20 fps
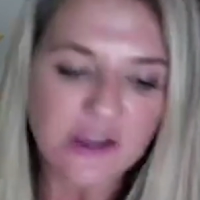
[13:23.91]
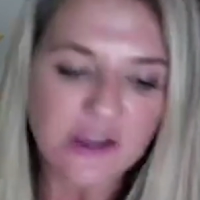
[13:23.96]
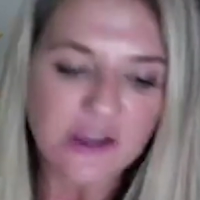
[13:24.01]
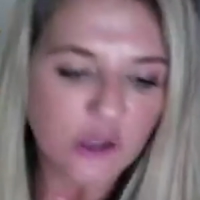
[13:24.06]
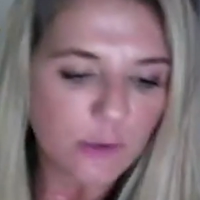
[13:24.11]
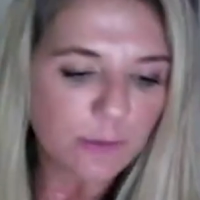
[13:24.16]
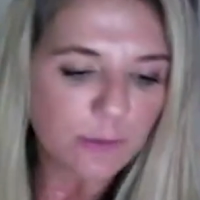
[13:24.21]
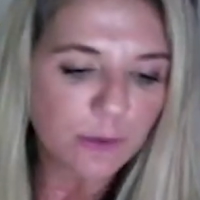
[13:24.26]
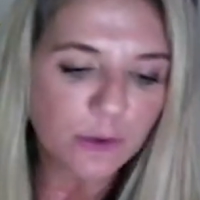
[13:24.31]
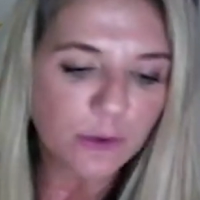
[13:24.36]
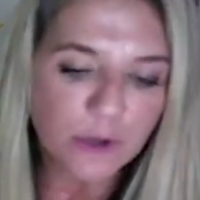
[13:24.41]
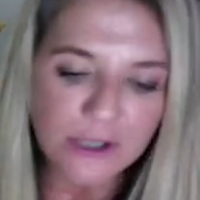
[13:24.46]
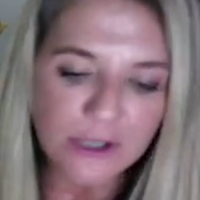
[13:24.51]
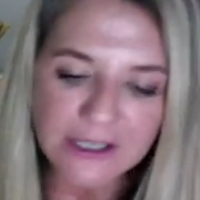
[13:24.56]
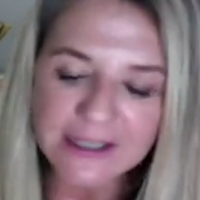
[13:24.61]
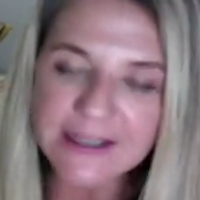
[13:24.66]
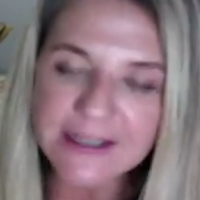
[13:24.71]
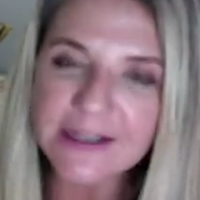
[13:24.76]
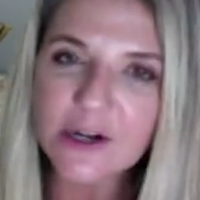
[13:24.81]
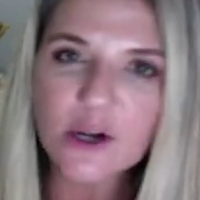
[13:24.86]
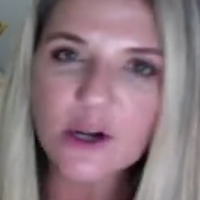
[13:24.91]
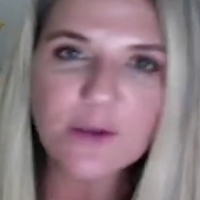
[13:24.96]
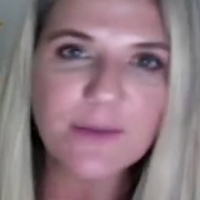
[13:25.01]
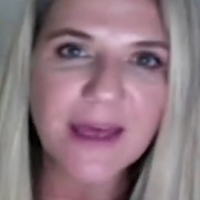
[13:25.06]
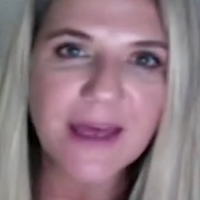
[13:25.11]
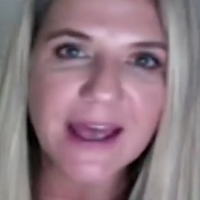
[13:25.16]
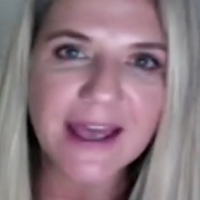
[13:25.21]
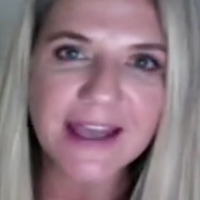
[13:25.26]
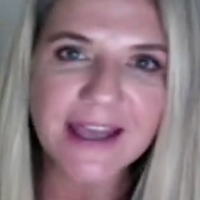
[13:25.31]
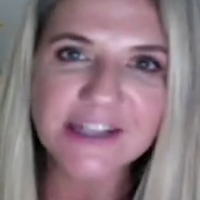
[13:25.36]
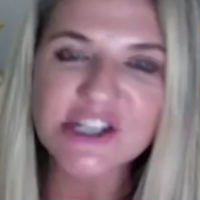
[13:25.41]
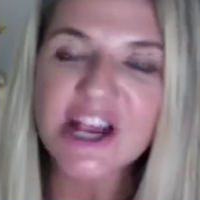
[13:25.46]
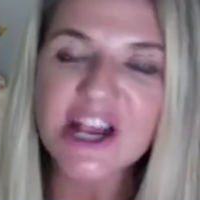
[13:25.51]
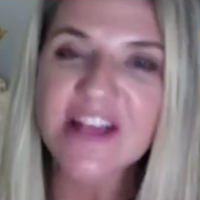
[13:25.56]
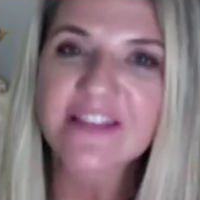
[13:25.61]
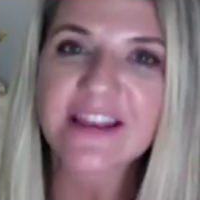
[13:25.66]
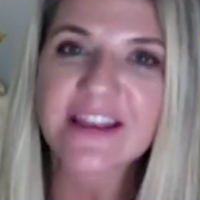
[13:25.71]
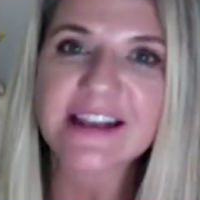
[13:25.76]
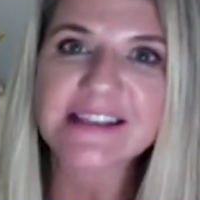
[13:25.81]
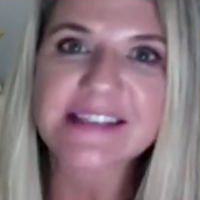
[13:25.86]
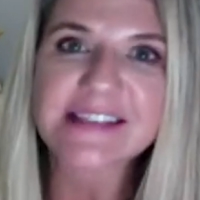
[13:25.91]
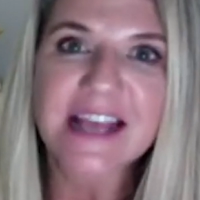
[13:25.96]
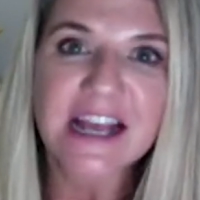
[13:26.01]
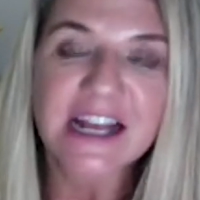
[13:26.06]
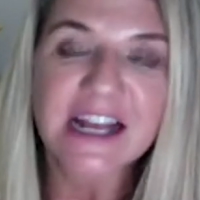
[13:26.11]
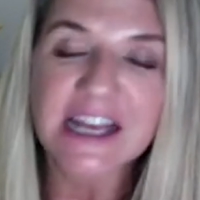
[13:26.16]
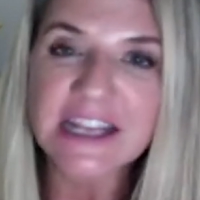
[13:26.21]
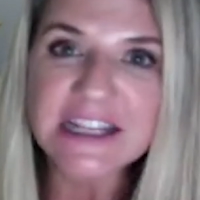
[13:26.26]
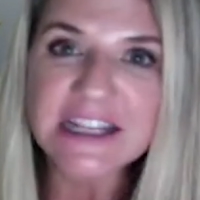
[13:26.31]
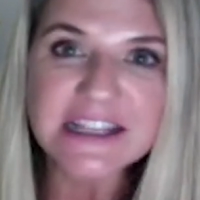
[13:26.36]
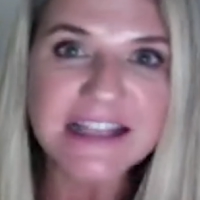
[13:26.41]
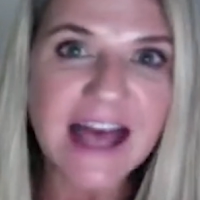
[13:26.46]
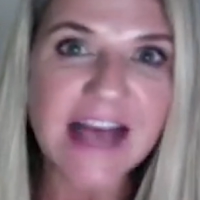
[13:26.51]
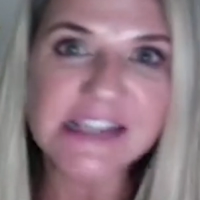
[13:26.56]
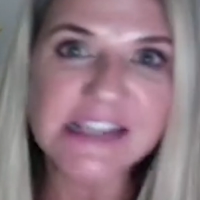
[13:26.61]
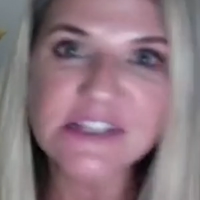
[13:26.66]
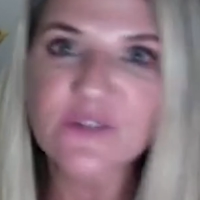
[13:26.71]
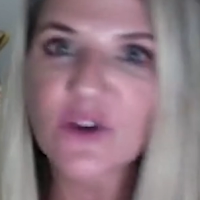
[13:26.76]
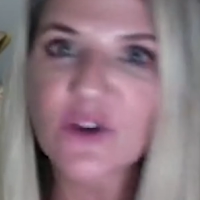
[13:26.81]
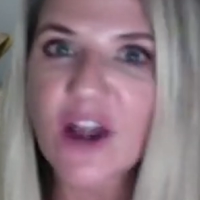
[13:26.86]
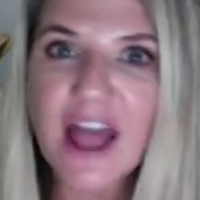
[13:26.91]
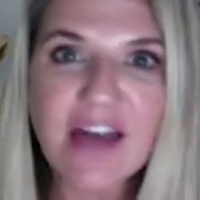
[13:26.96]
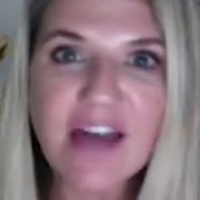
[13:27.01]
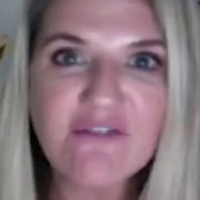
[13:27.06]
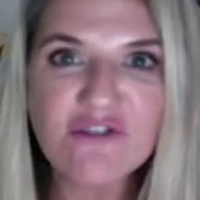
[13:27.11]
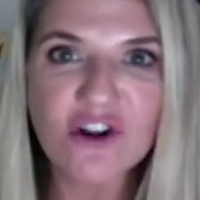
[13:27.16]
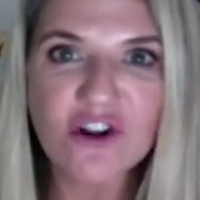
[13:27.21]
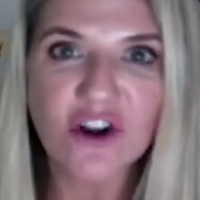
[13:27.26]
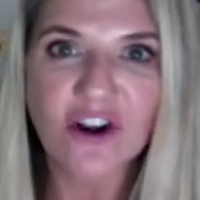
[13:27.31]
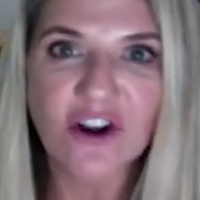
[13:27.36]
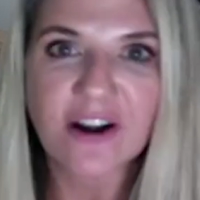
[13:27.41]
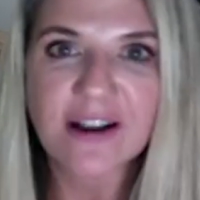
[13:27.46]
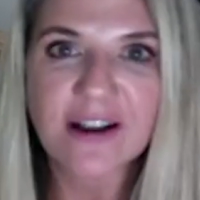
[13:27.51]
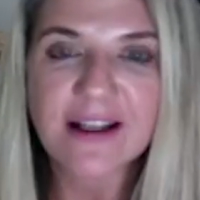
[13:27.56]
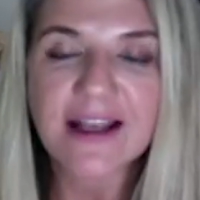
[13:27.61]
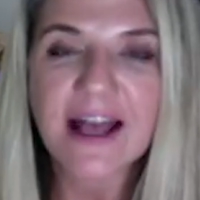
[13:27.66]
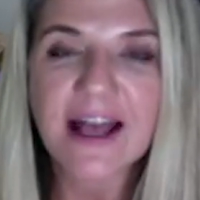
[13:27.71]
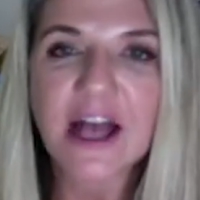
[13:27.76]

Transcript: and they're putting it on a page that is going to last forever.